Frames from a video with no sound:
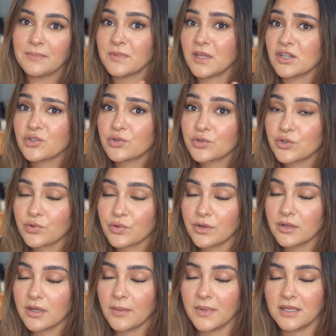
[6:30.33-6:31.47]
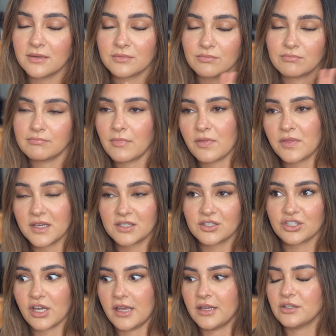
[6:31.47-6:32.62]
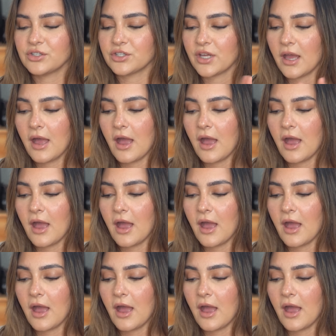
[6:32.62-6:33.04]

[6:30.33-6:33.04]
I'm not too sure. I mean, things change.